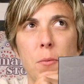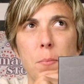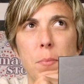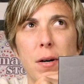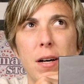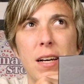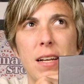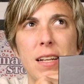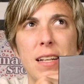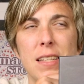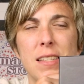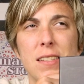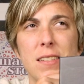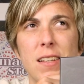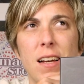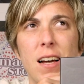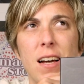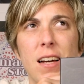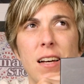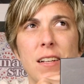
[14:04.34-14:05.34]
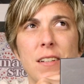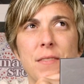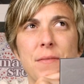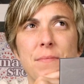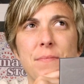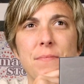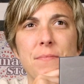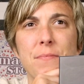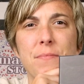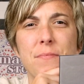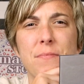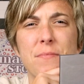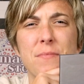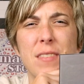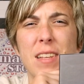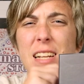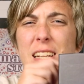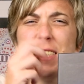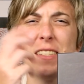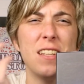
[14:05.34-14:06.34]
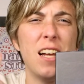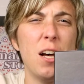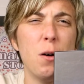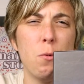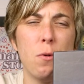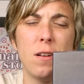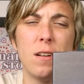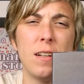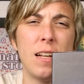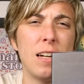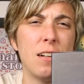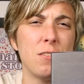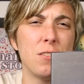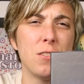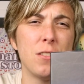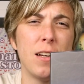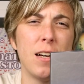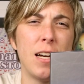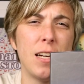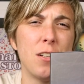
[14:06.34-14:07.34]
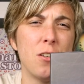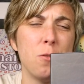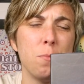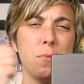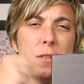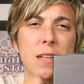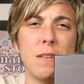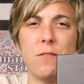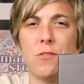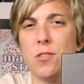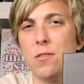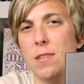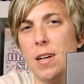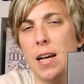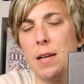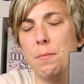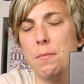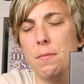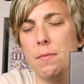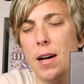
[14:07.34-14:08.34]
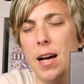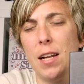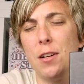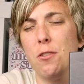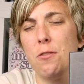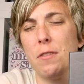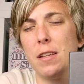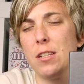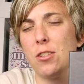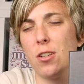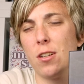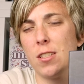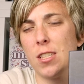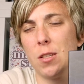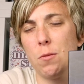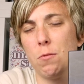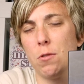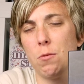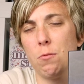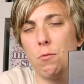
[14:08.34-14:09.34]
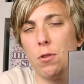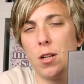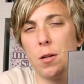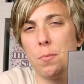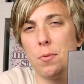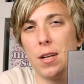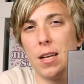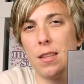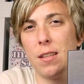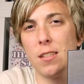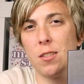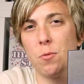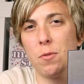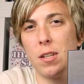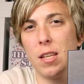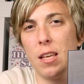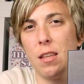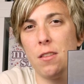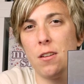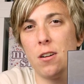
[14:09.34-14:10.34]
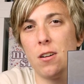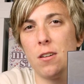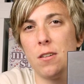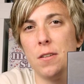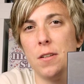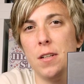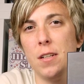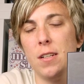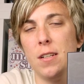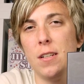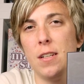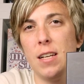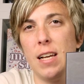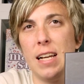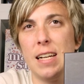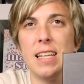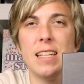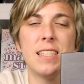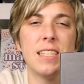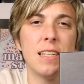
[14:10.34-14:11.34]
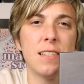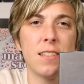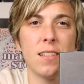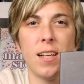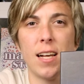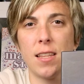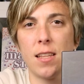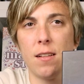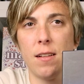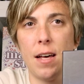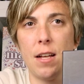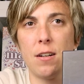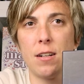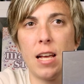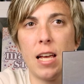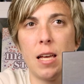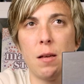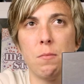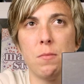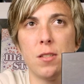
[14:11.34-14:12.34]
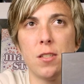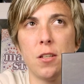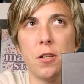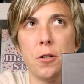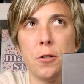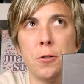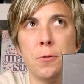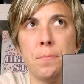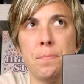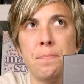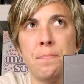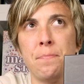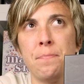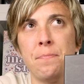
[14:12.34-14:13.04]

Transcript: but it's not one I don't think Justin would want to play this one either, and he tends to like the lighter games. So